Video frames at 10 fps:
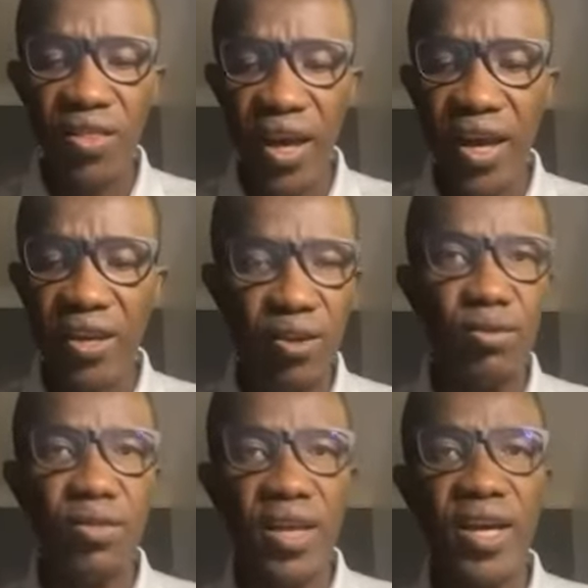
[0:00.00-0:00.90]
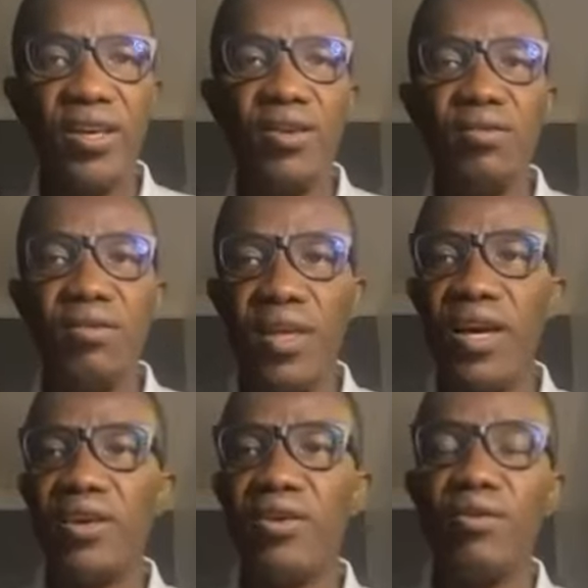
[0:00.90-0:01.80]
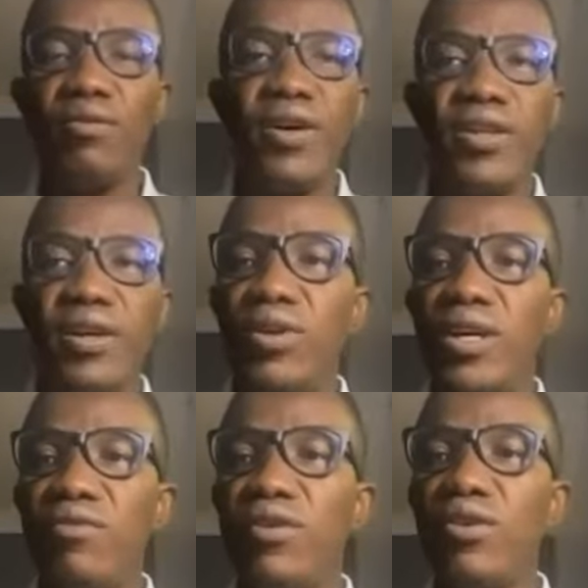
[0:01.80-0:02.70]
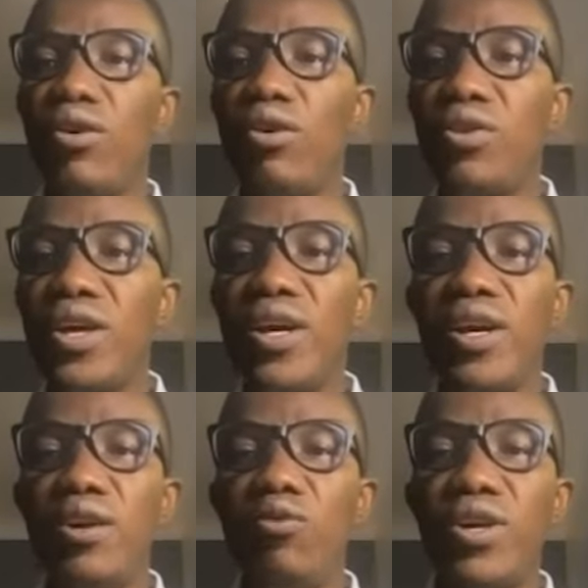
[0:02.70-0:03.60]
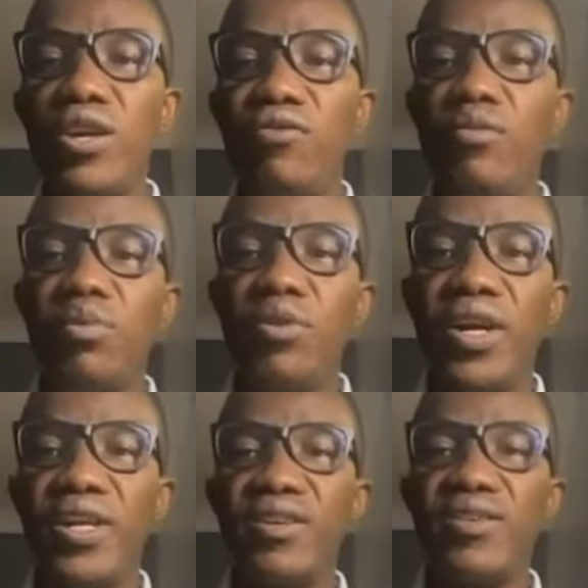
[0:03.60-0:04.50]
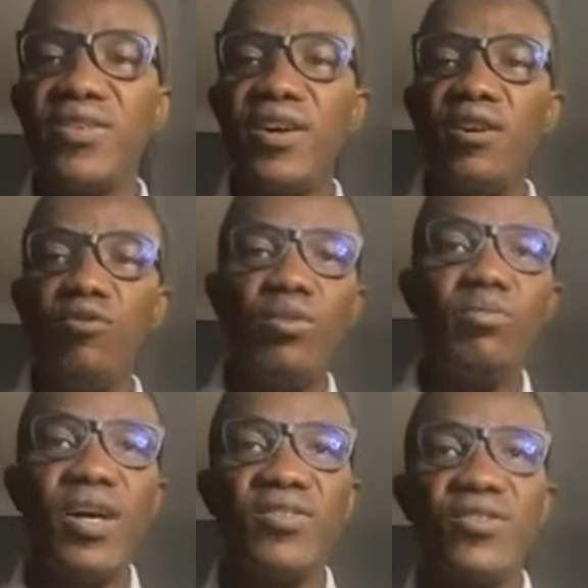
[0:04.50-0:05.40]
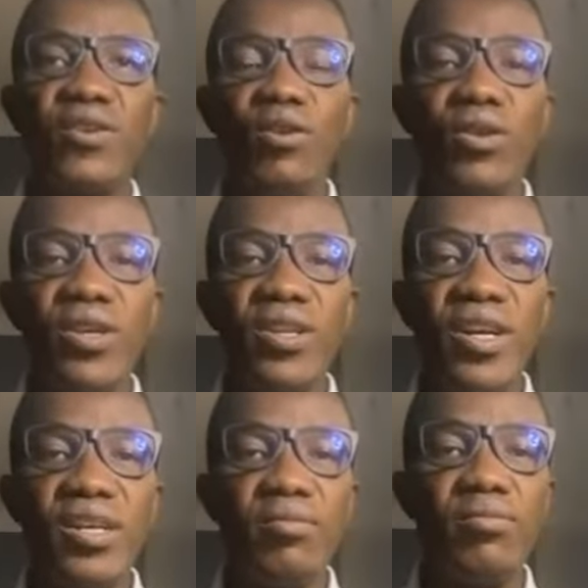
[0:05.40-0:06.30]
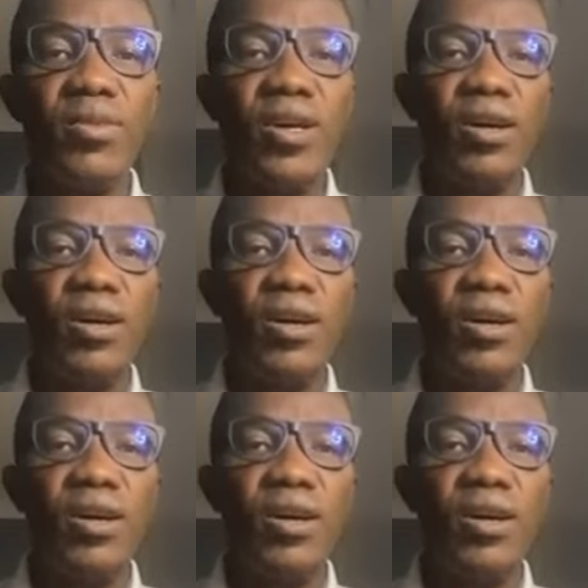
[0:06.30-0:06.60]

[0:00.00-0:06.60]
Thank you. Thank you. Thank you. Father, we give you glory. We give you praise. We bless your holy name.